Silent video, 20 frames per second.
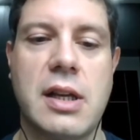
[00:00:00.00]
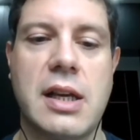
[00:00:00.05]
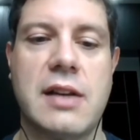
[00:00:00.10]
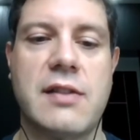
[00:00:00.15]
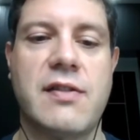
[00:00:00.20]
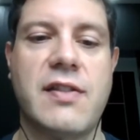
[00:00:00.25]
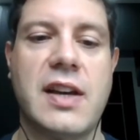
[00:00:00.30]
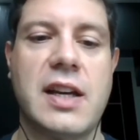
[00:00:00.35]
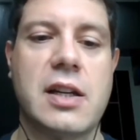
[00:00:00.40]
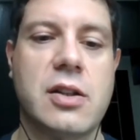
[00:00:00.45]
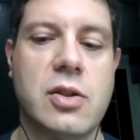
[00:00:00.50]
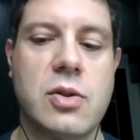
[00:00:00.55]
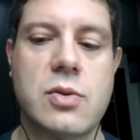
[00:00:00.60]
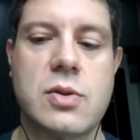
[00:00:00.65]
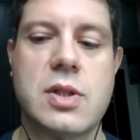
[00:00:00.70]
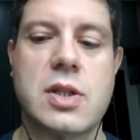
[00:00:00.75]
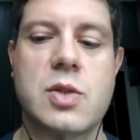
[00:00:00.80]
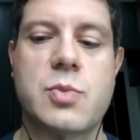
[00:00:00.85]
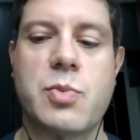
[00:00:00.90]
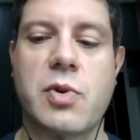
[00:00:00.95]
and fake
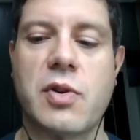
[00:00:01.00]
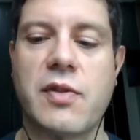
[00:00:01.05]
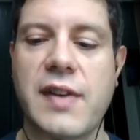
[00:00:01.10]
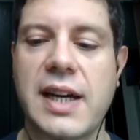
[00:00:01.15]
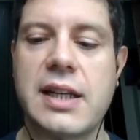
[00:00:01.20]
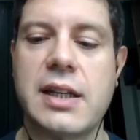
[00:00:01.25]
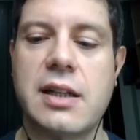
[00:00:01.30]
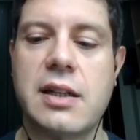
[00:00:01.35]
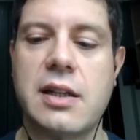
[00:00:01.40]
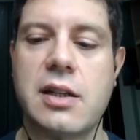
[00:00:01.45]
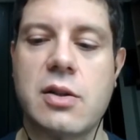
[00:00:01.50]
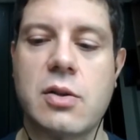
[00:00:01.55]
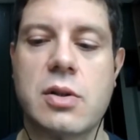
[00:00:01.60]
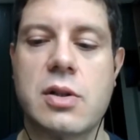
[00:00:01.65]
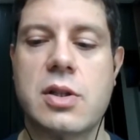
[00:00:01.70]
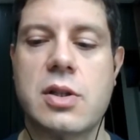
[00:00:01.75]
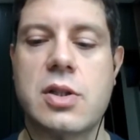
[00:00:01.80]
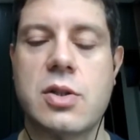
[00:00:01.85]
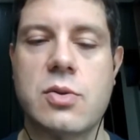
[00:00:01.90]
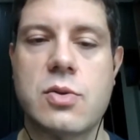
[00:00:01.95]
news is provided in order
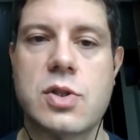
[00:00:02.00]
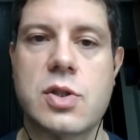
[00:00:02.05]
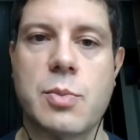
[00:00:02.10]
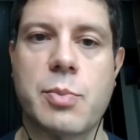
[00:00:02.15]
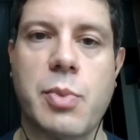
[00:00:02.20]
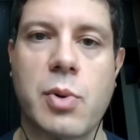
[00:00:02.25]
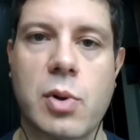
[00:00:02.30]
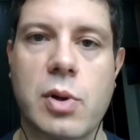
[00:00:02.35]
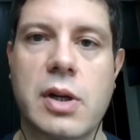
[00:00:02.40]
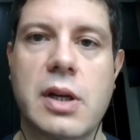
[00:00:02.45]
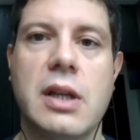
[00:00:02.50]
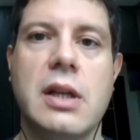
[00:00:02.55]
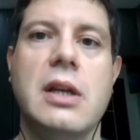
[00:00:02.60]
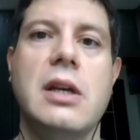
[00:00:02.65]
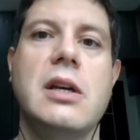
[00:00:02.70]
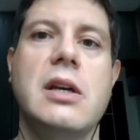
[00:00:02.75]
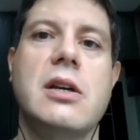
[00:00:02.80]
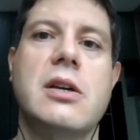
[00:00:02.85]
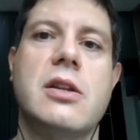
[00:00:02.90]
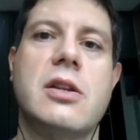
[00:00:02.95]
to support
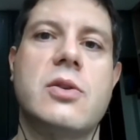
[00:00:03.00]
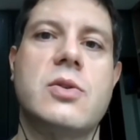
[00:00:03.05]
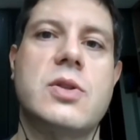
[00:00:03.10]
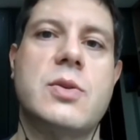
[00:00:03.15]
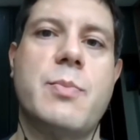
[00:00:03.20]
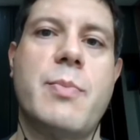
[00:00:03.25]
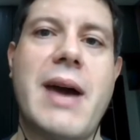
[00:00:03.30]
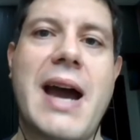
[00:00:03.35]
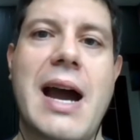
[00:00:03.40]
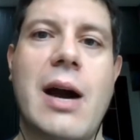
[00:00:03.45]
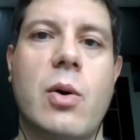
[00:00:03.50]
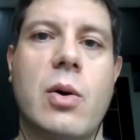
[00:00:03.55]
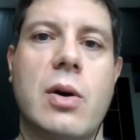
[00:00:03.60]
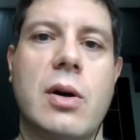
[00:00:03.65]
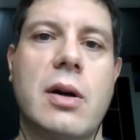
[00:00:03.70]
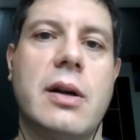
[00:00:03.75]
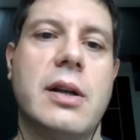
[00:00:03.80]
those in power,